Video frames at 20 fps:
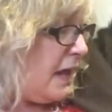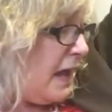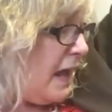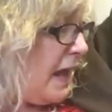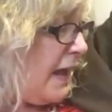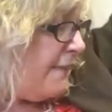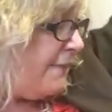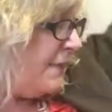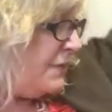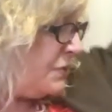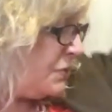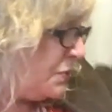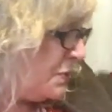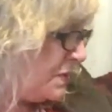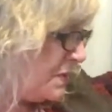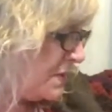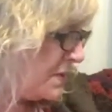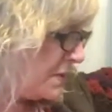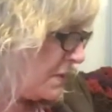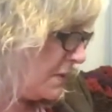And this
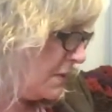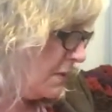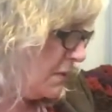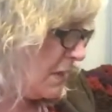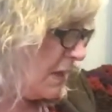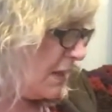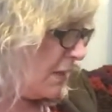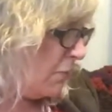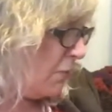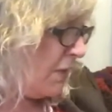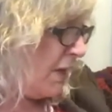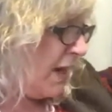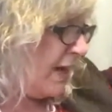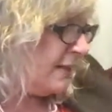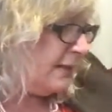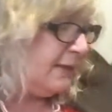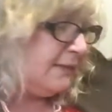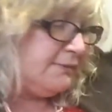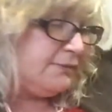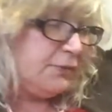was when I
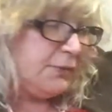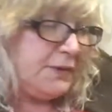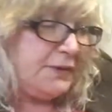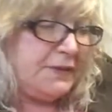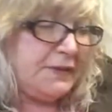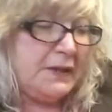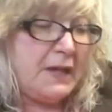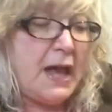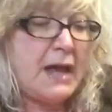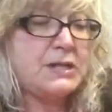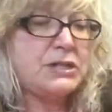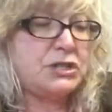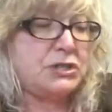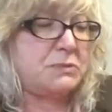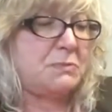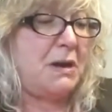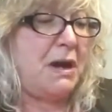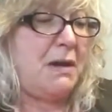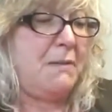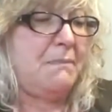lived with
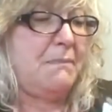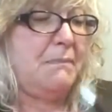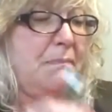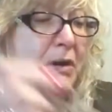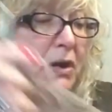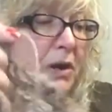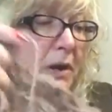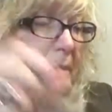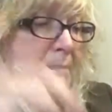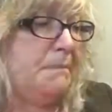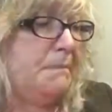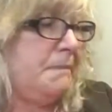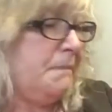Elijah's mom, Barb.